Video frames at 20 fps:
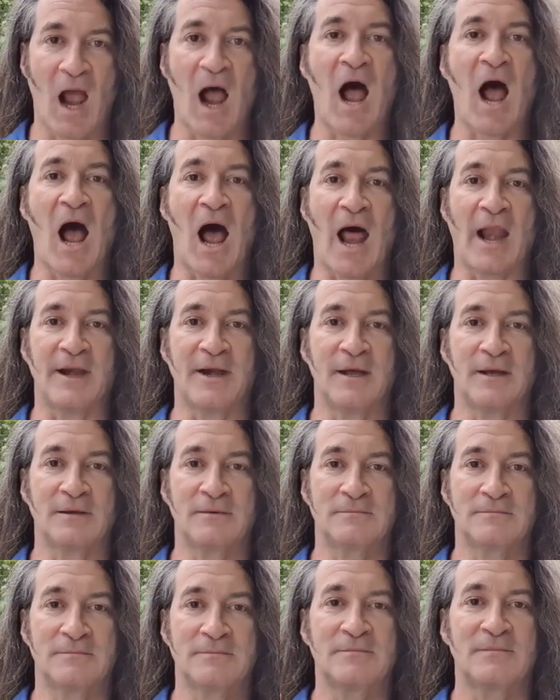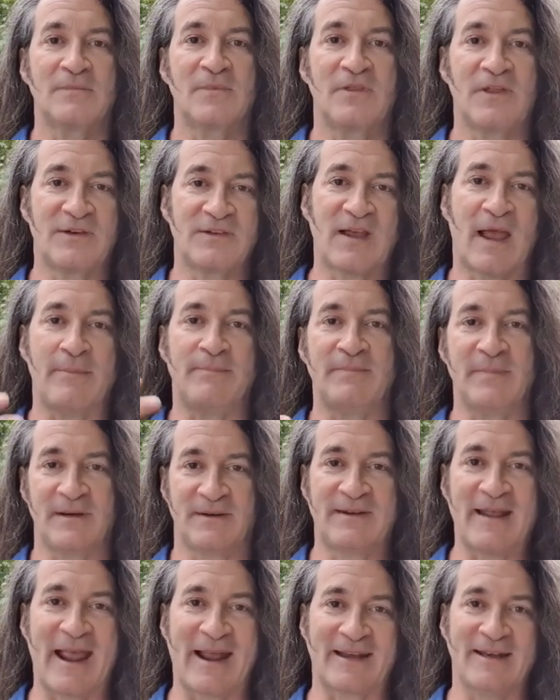on the
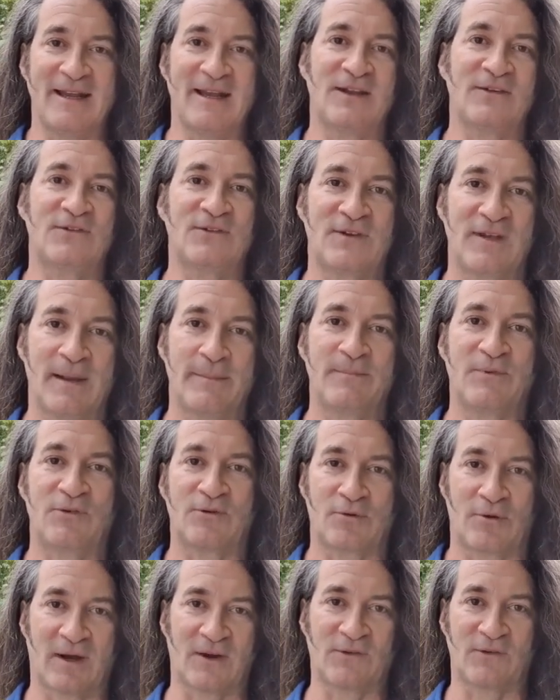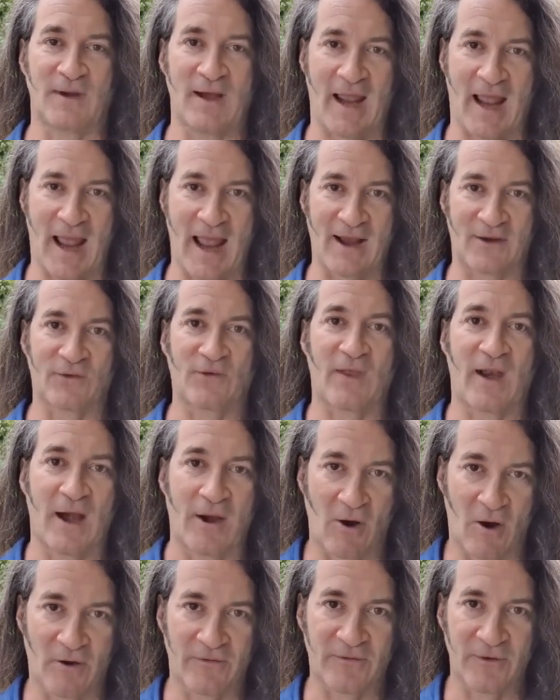techniques, tips, tricks, and hacks that
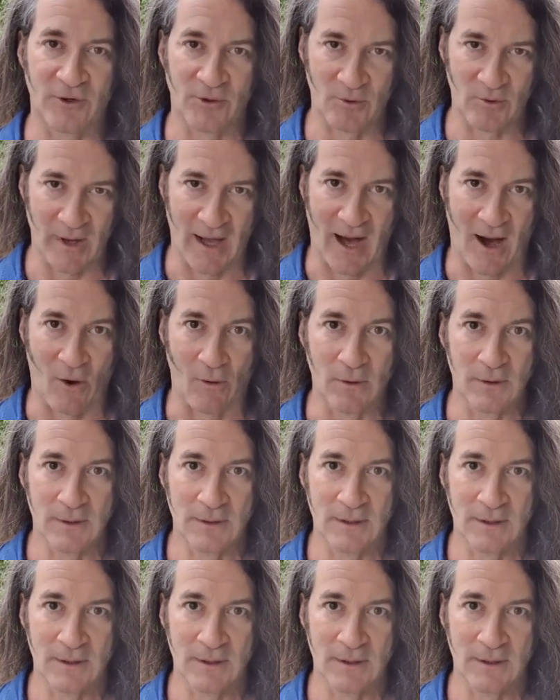I offer you now